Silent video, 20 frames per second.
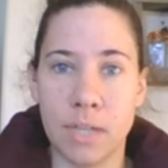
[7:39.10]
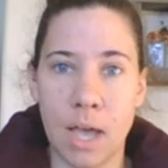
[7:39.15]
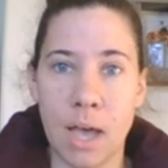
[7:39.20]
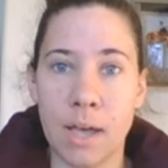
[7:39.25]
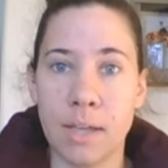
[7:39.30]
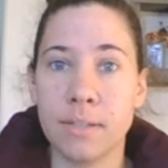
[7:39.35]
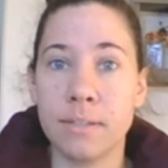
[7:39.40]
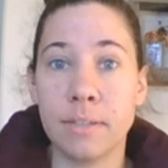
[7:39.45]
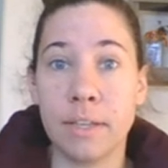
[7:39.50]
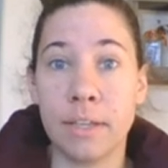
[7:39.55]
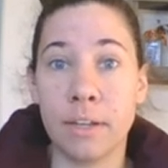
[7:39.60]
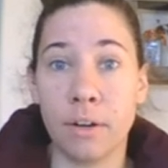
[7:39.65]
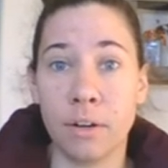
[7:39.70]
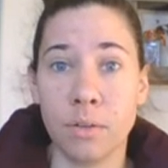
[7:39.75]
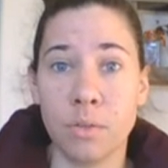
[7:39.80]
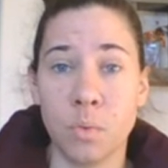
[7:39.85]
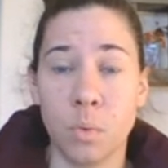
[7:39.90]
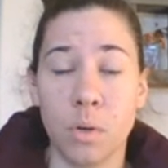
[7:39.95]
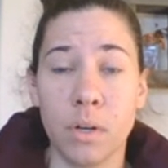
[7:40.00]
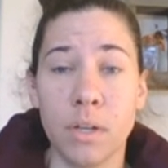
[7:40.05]
to us in our
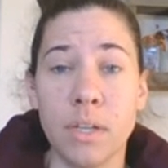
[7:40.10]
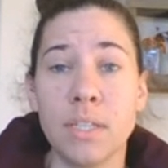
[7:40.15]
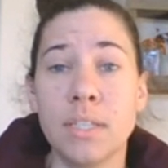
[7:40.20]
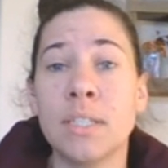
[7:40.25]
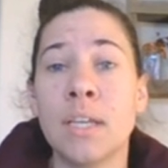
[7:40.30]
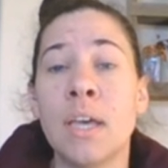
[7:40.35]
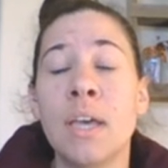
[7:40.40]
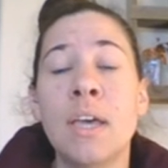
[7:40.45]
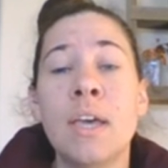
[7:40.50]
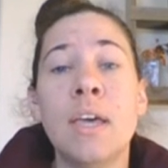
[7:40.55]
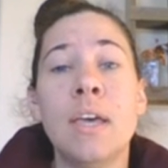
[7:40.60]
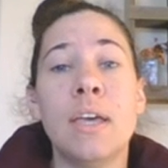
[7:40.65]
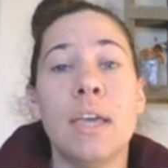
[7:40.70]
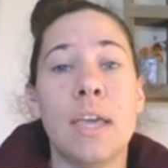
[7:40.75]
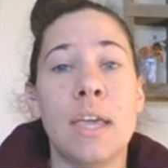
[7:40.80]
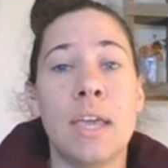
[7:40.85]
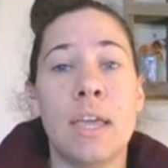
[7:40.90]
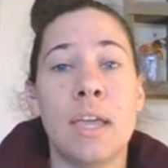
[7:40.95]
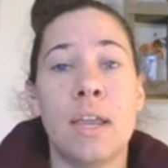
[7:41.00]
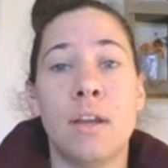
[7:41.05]
stories.
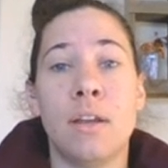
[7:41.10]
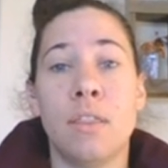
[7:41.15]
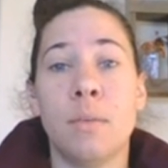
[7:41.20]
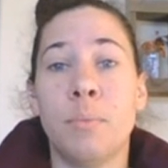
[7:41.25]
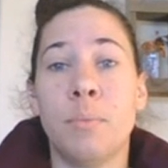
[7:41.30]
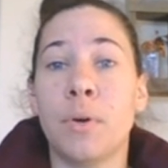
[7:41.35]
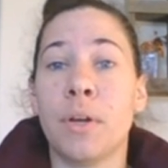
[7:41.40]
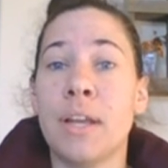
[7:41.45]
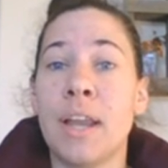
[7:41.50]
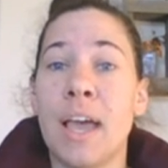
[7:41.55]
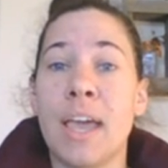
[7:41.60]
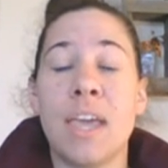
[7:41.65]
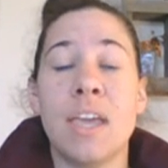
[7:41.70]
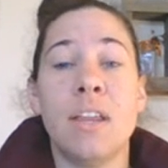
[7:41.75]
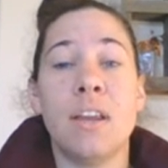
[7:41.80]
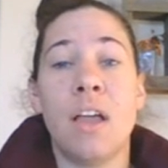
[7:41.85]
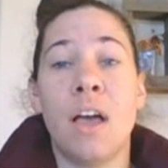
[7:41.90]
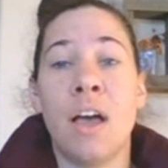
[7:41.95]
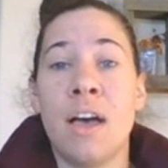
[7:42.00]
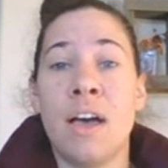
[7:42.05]
In the book Night,